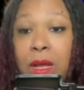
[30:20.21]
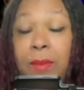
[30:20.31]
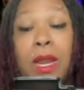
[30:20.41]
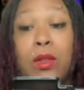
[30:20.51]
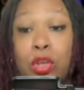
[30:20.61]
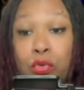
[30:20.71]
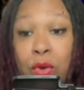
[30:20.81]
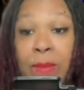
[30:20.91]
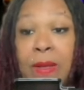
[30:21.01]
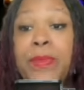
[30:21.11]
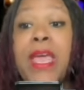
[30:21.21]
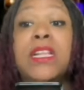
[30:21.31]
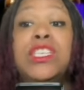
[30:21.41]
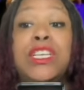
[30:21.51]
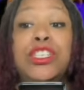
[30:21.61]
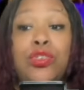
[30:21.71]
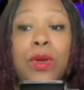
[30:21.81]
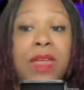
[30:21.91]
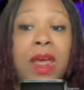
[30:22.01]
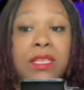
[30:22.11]
to
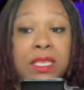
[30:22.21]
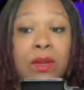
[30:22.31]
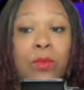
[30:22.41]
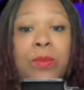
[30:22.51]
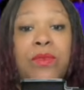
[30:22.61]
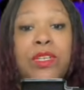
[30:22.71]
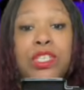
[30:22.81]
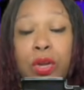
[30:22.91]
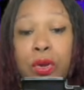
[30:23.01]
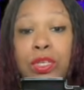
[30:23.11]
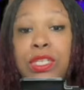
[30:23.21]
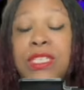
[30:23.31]
ensure that our son would be returned